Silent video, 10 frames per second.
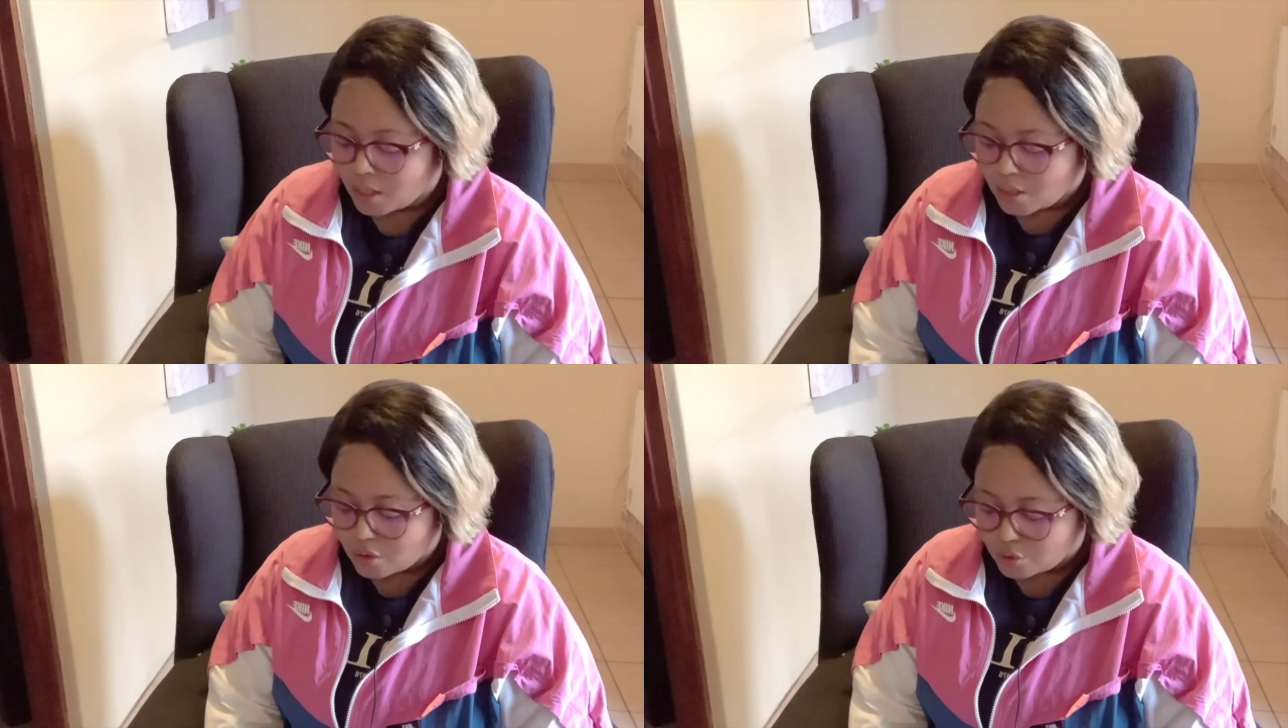
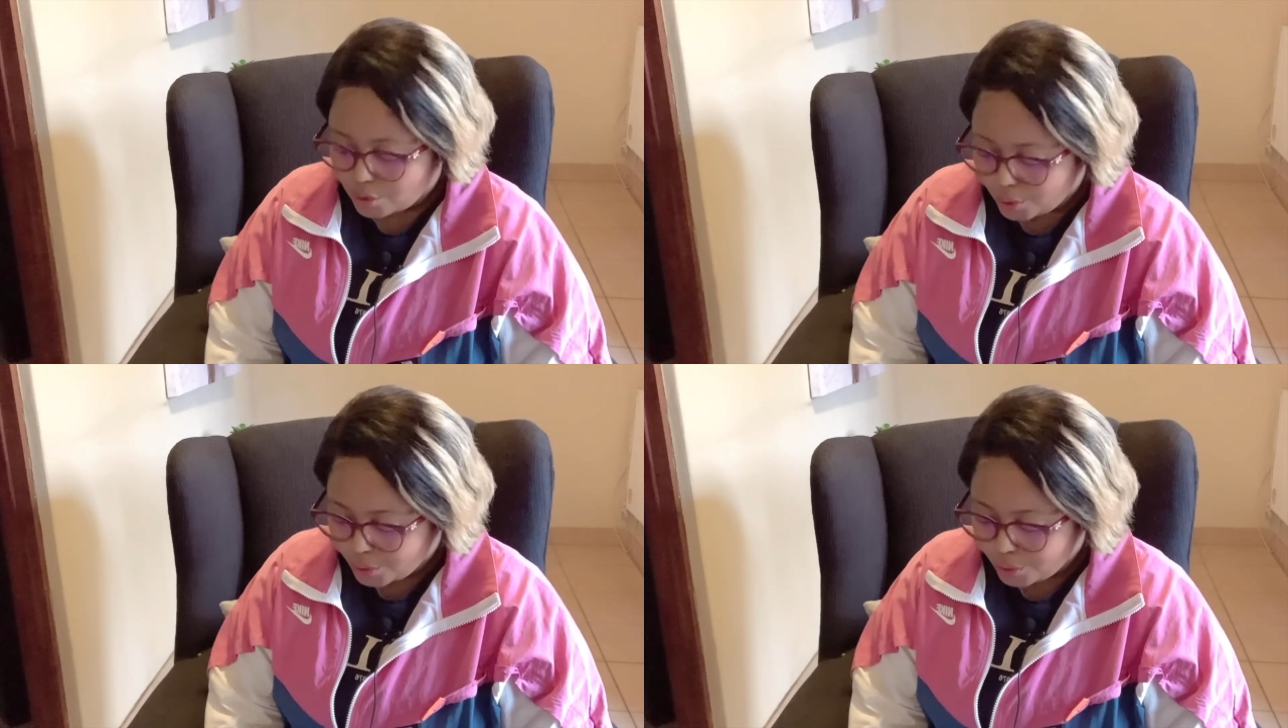
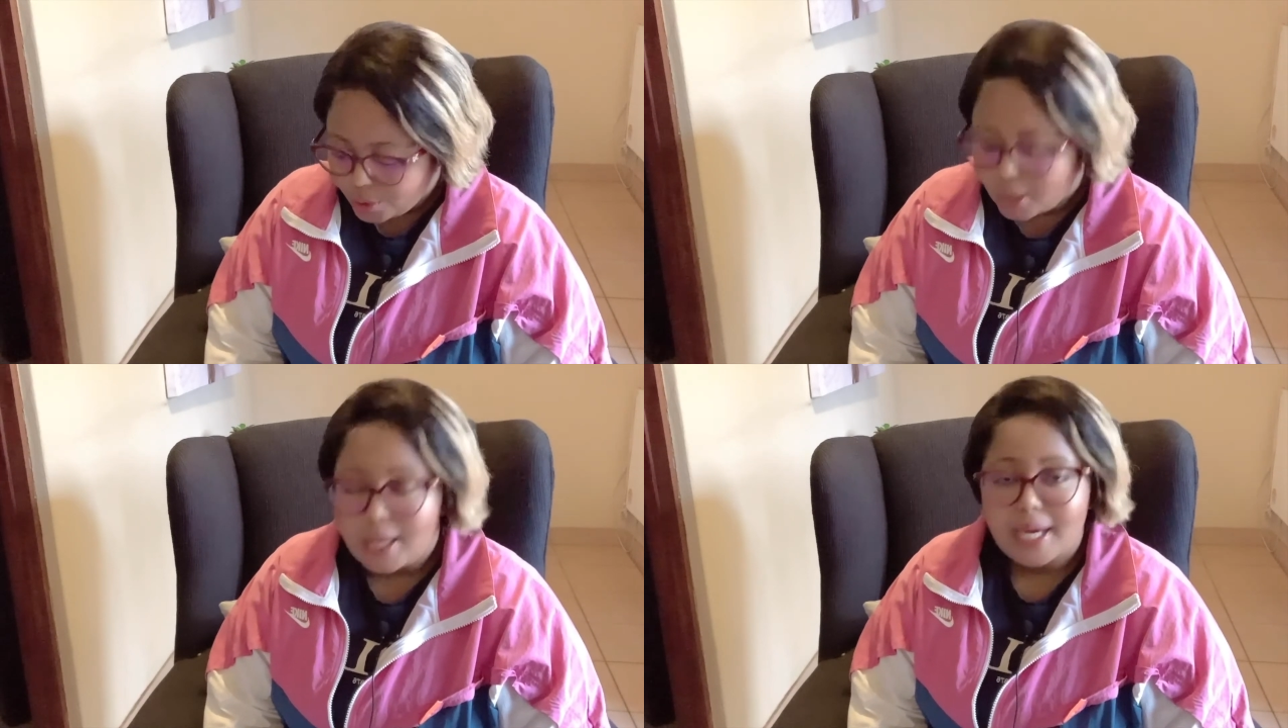So
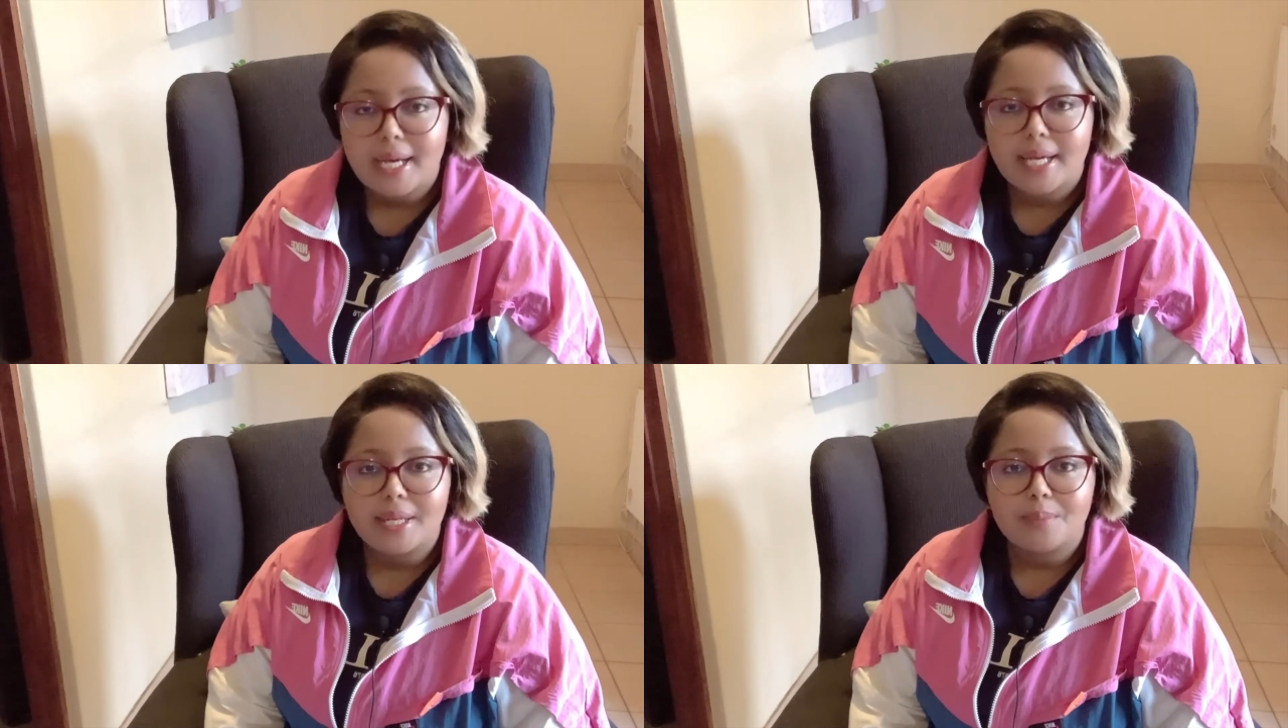
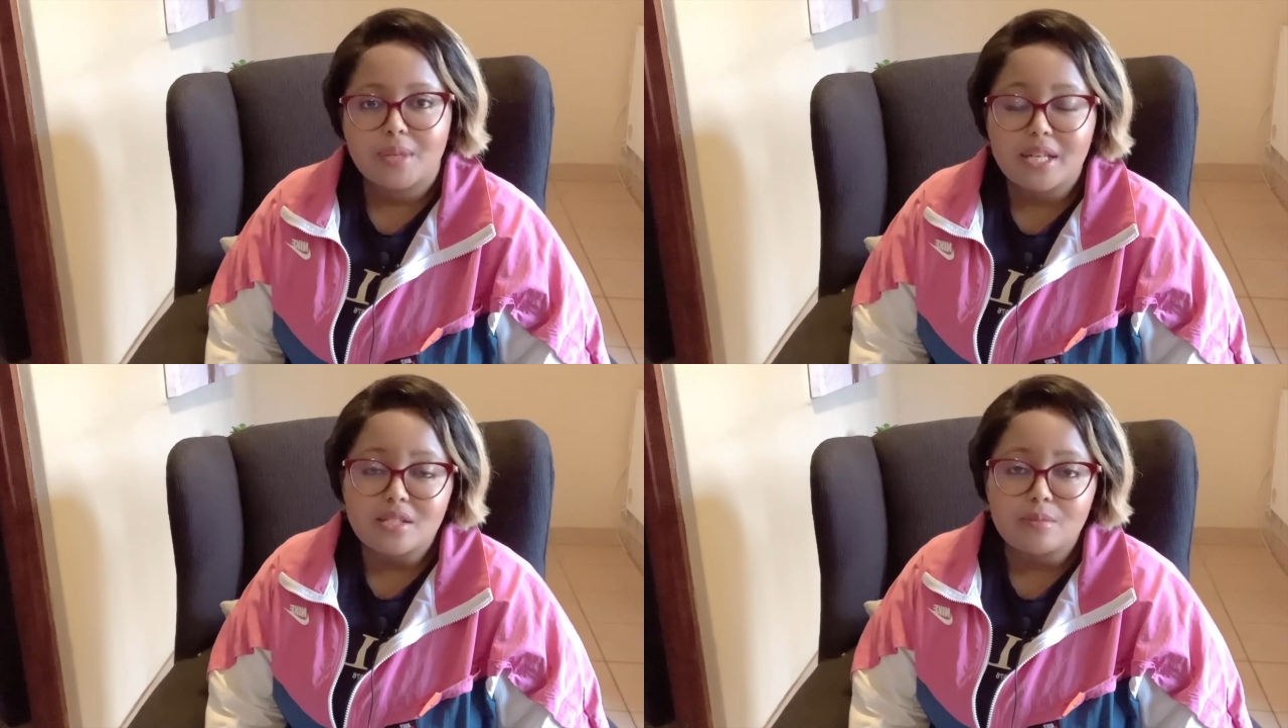I
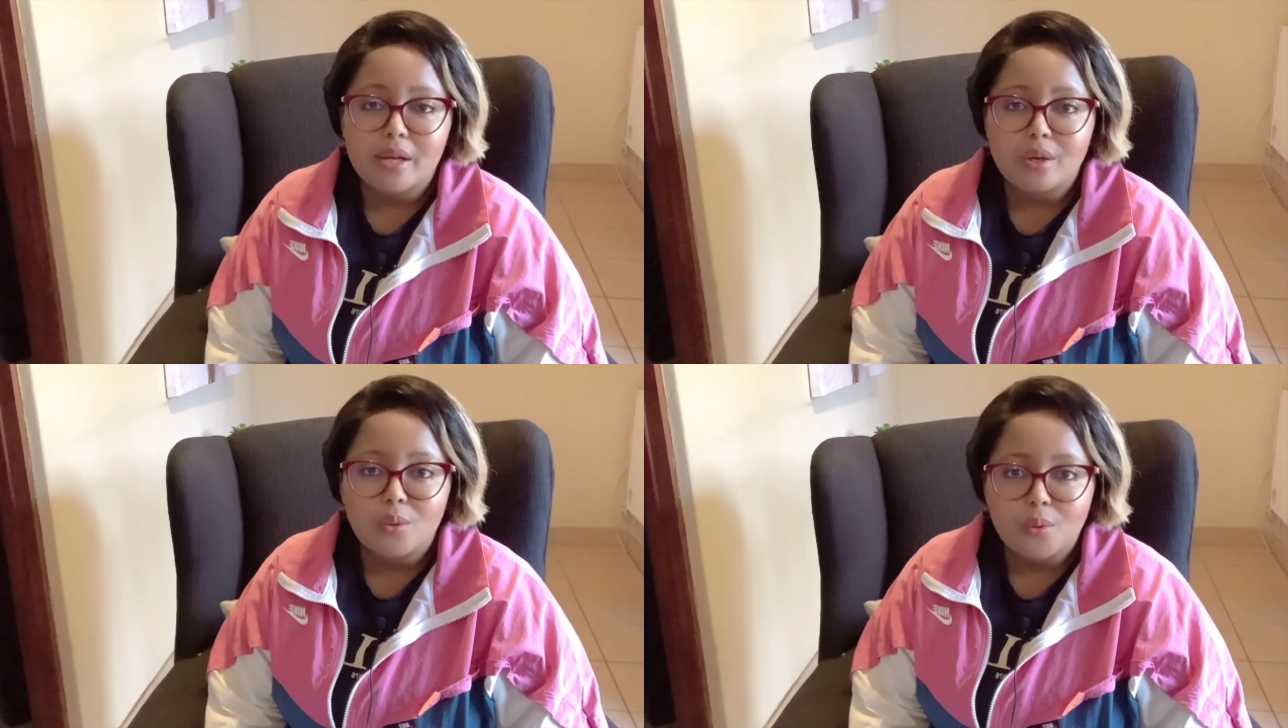placed
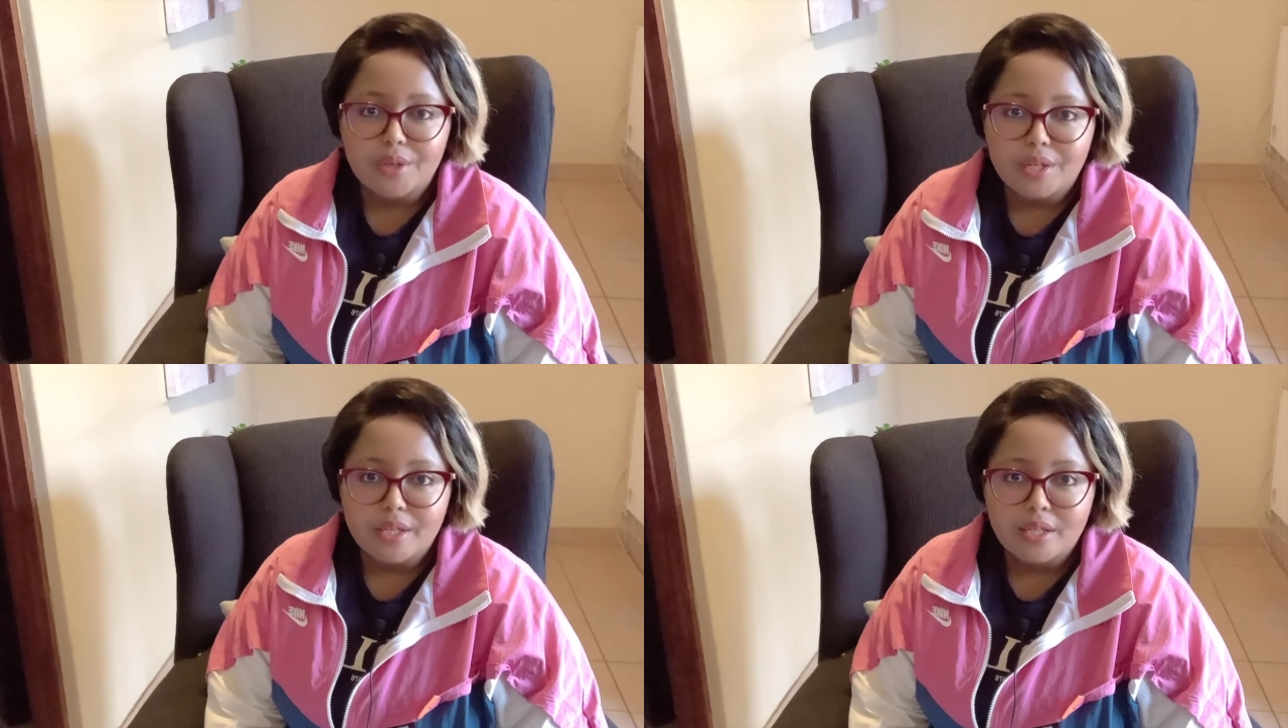my
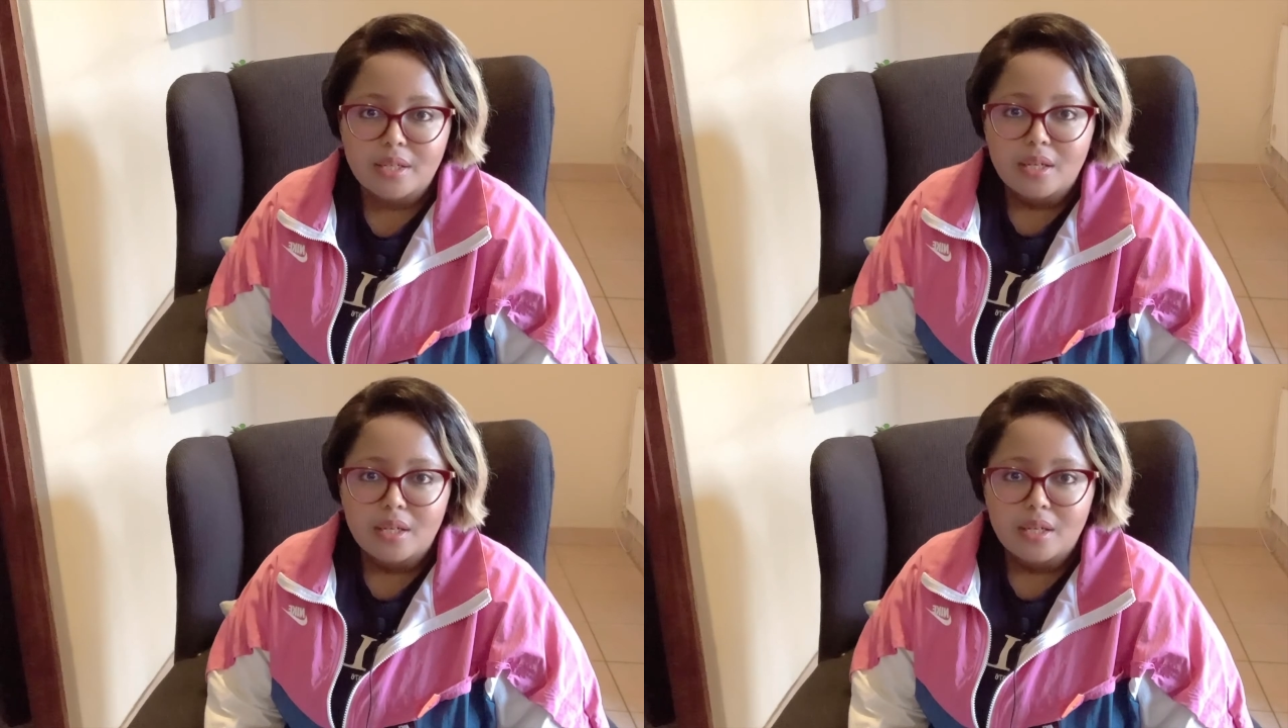order